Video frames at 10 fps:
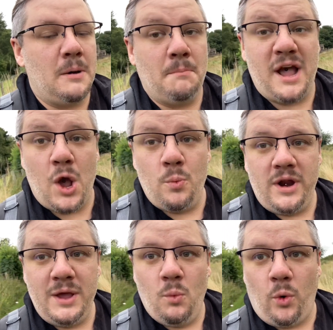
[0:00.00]
My
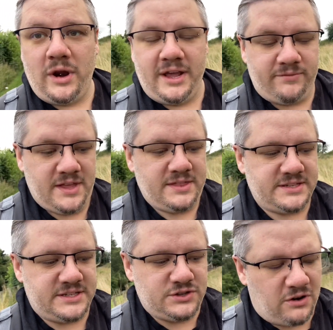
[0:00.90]
only warning, and
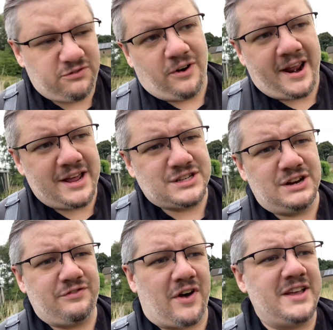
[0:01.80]
this is not financial
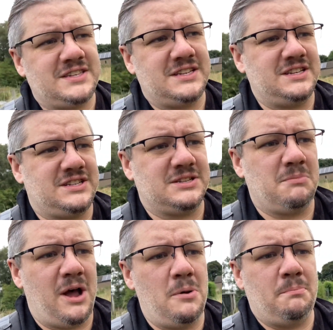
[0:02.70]
advice, this is just
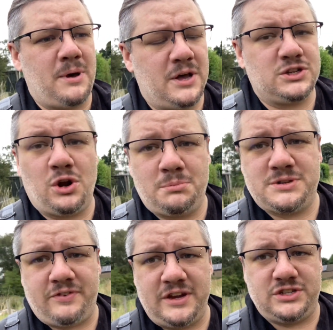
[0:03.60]
my own personal
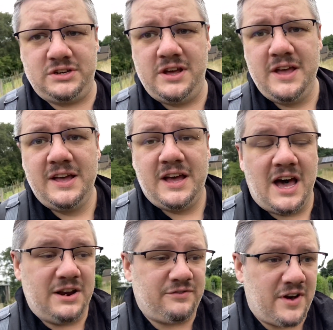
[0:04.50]
observation
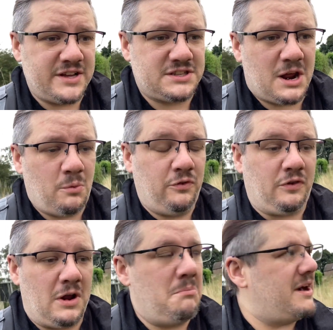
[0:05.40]
and advice that I will
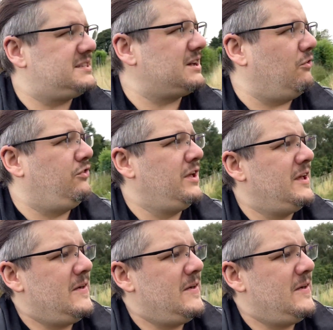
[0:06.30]
follow myself